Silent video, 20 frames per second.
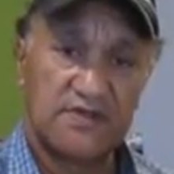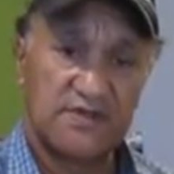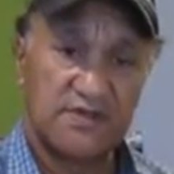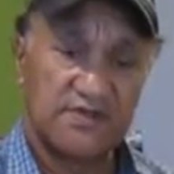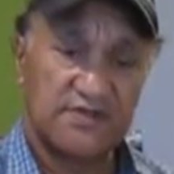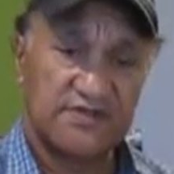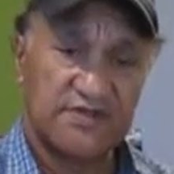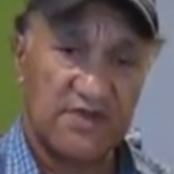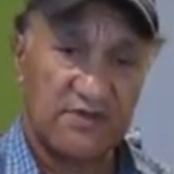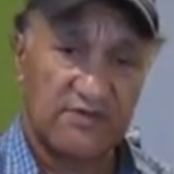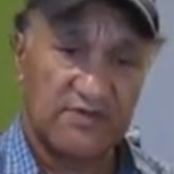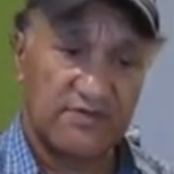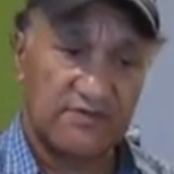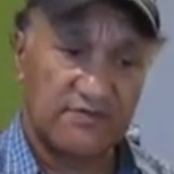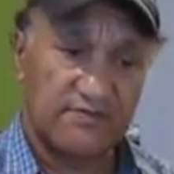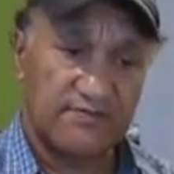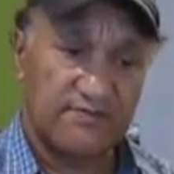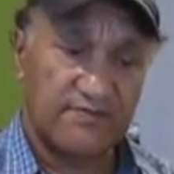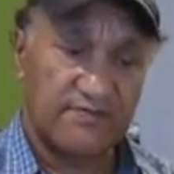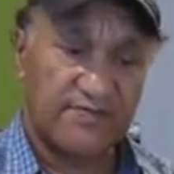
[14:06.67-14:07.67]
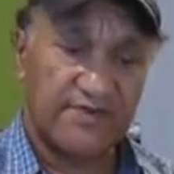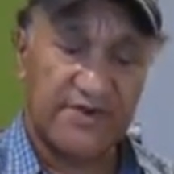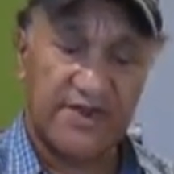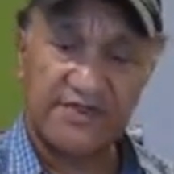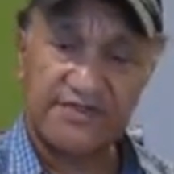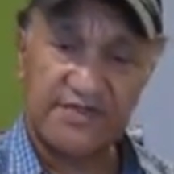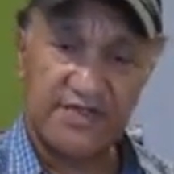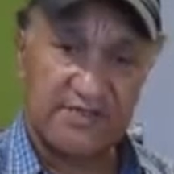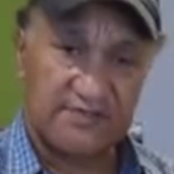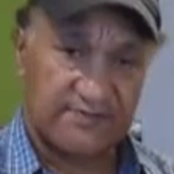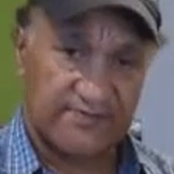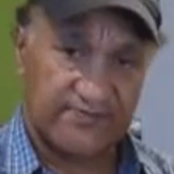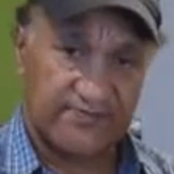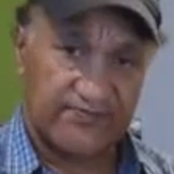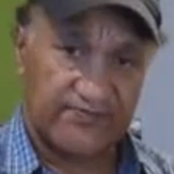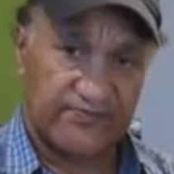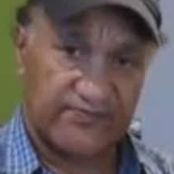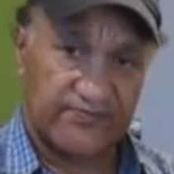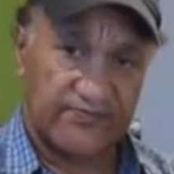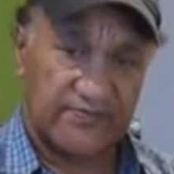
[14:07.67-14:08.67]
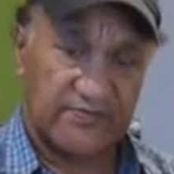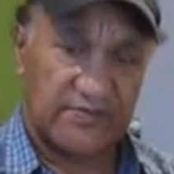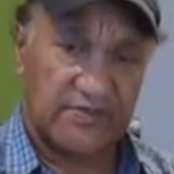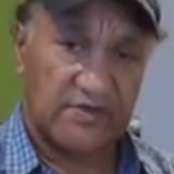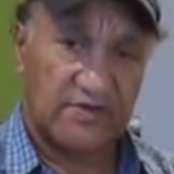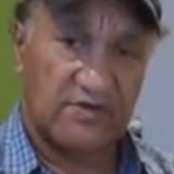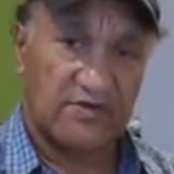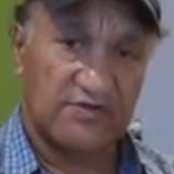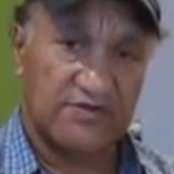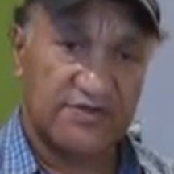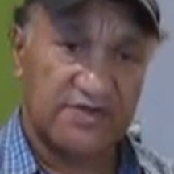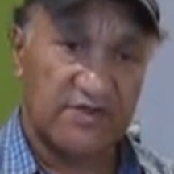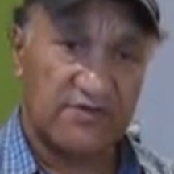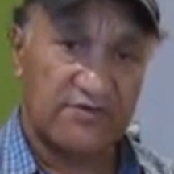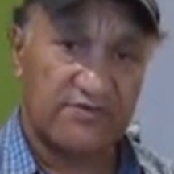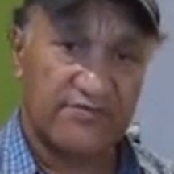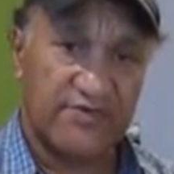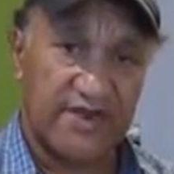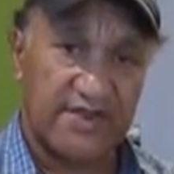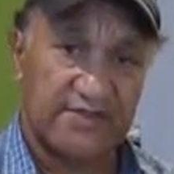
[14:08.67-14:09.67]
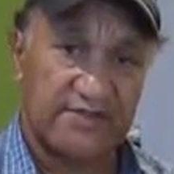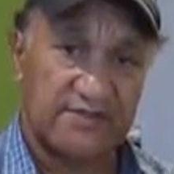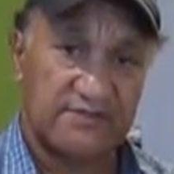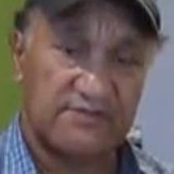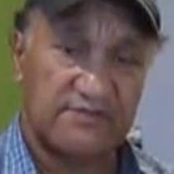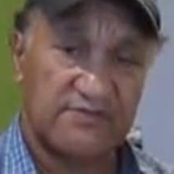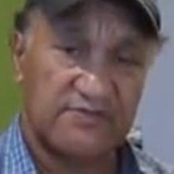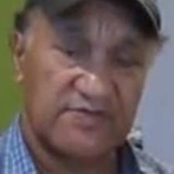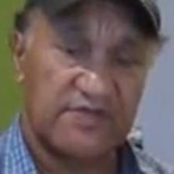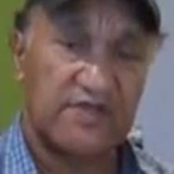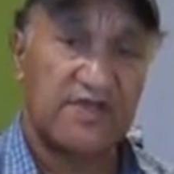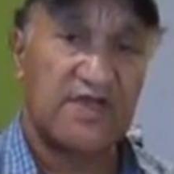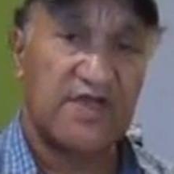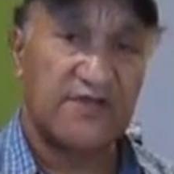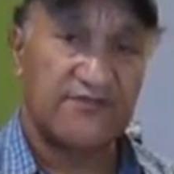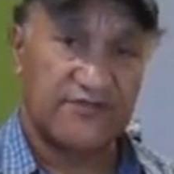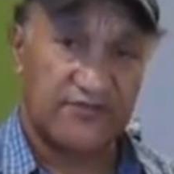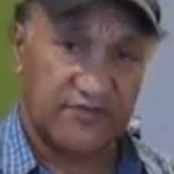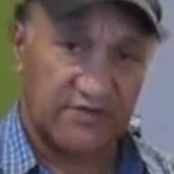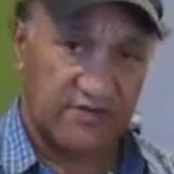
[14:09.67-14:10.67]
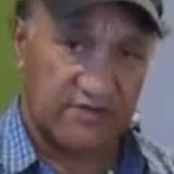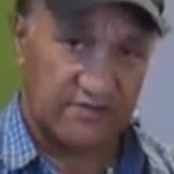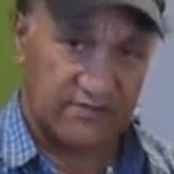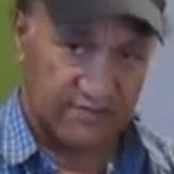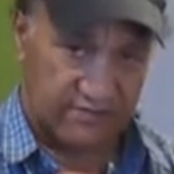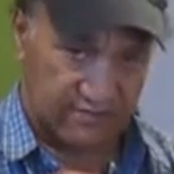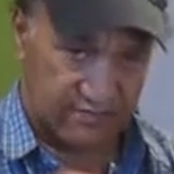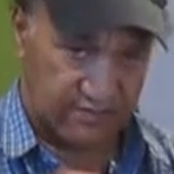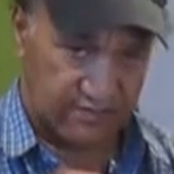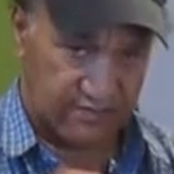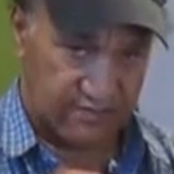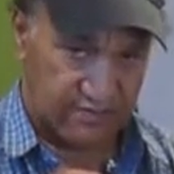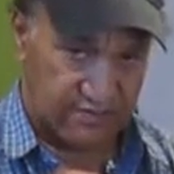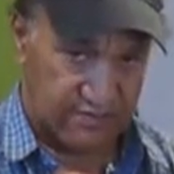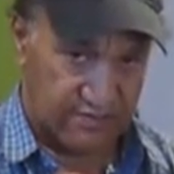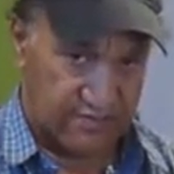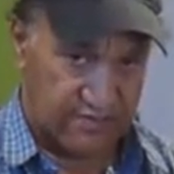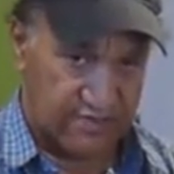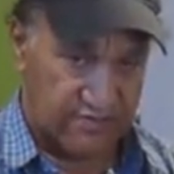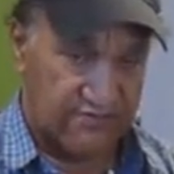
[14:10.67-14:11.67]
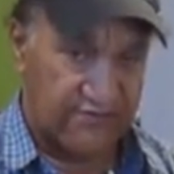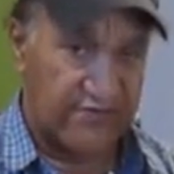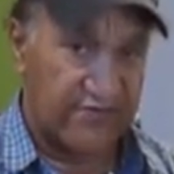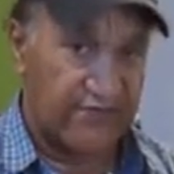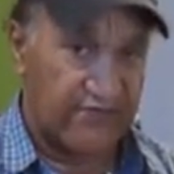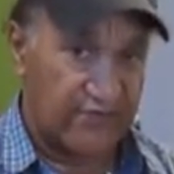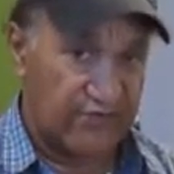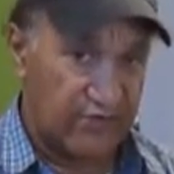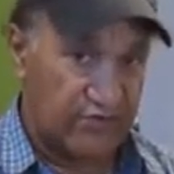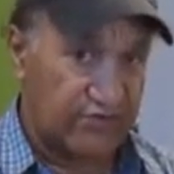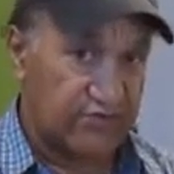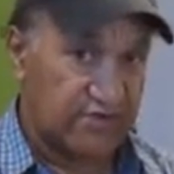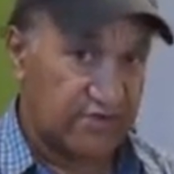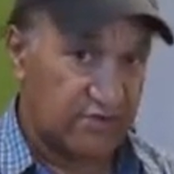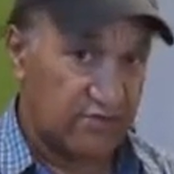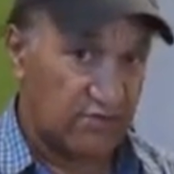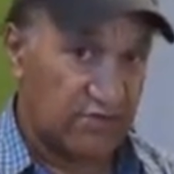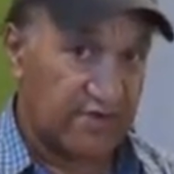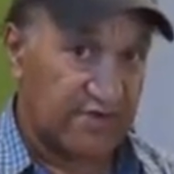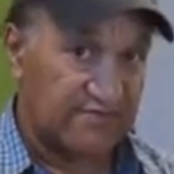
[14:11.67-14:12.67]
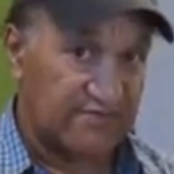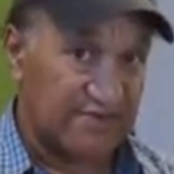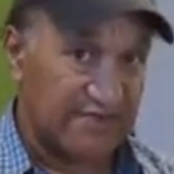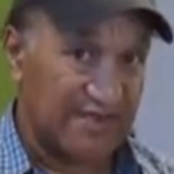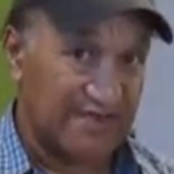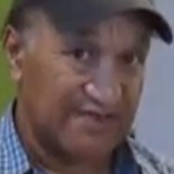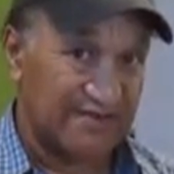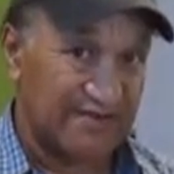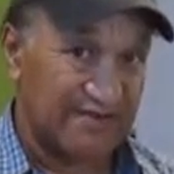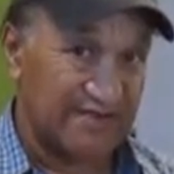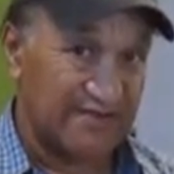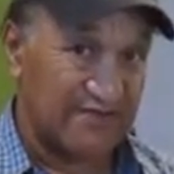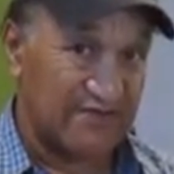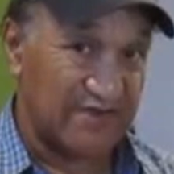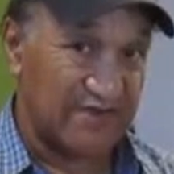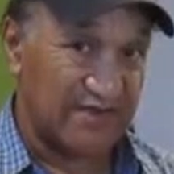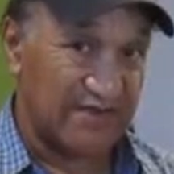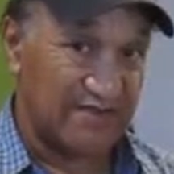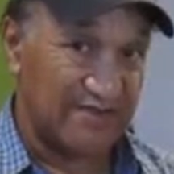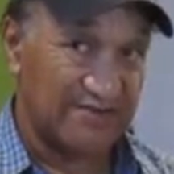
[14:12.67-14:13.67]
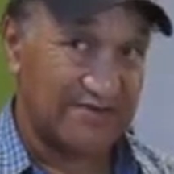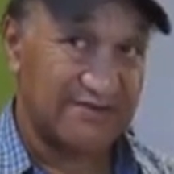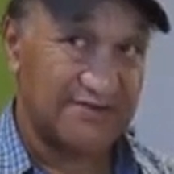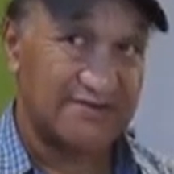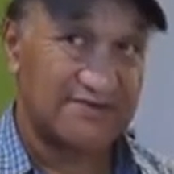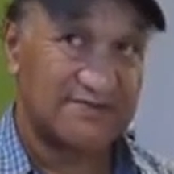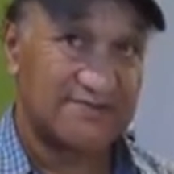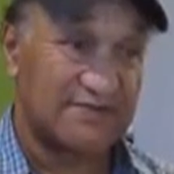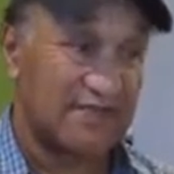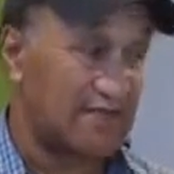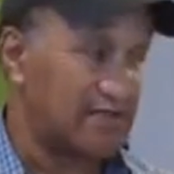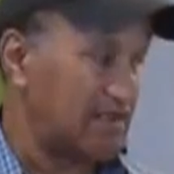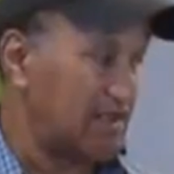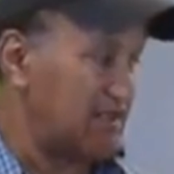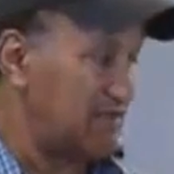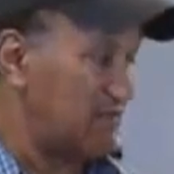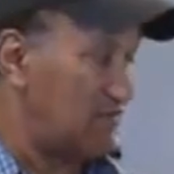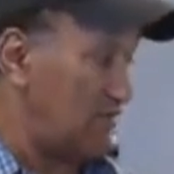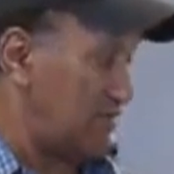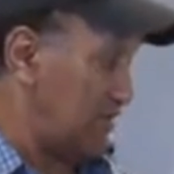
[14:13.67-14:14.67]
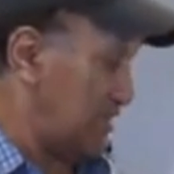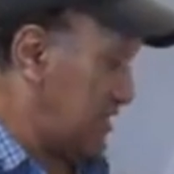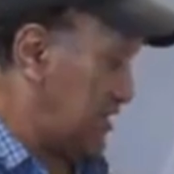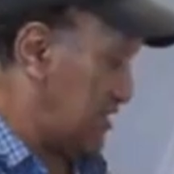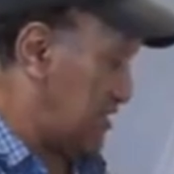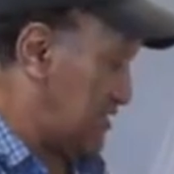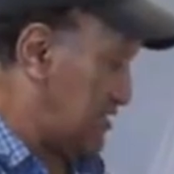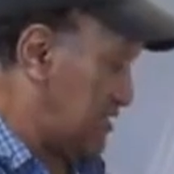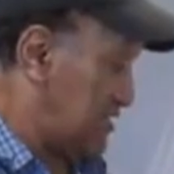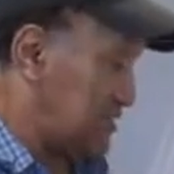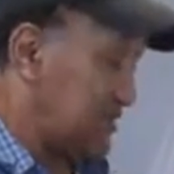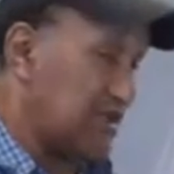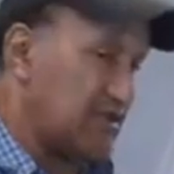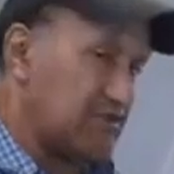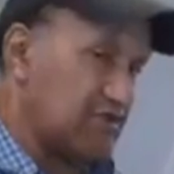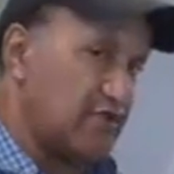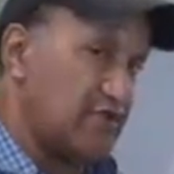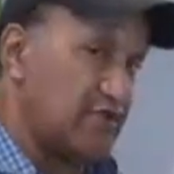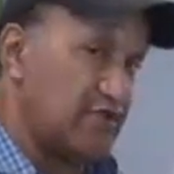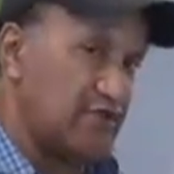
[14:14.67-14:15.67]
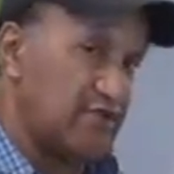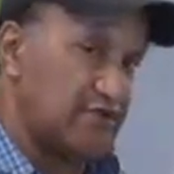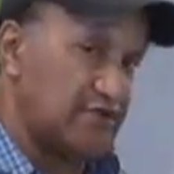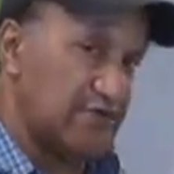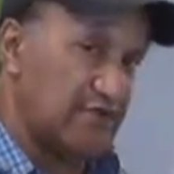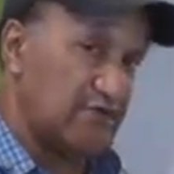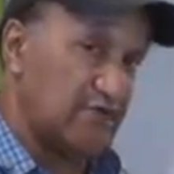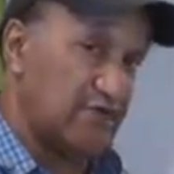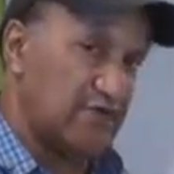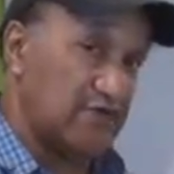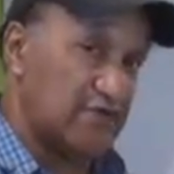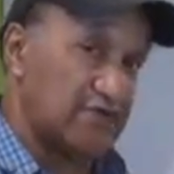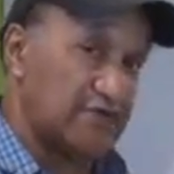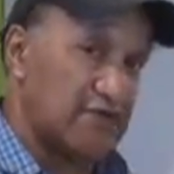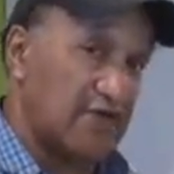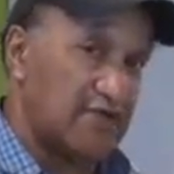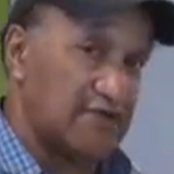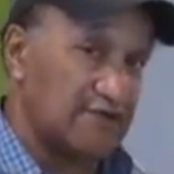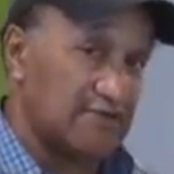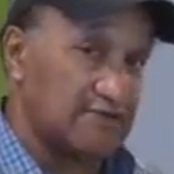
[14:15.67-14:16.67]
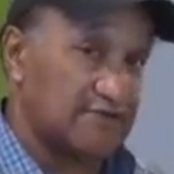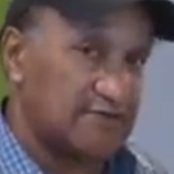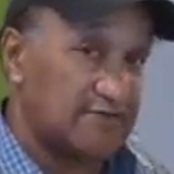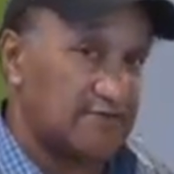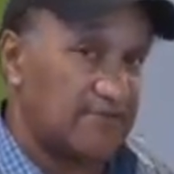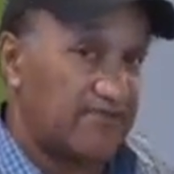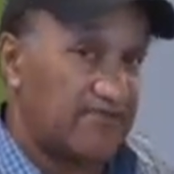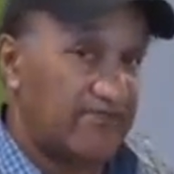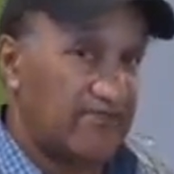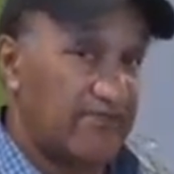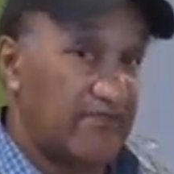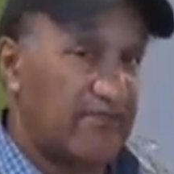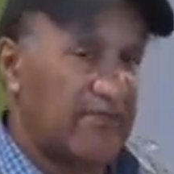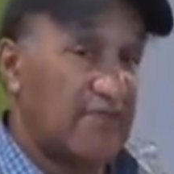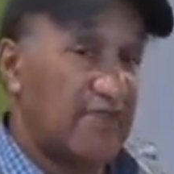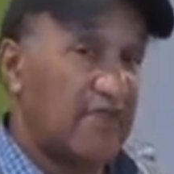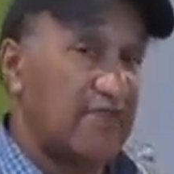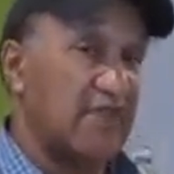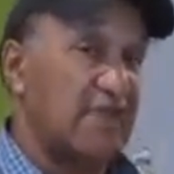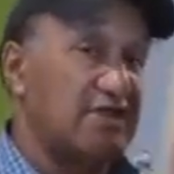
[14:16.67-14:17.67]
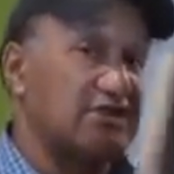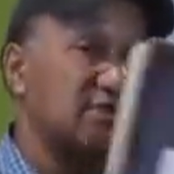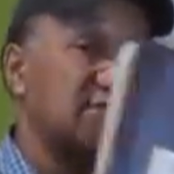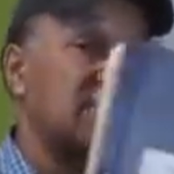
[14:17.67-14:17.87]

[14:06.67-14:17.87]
Selwyn Parata or Selwyn Pratt, you have to refute what I'm saying on these videos, that this book here that you're using for your titles is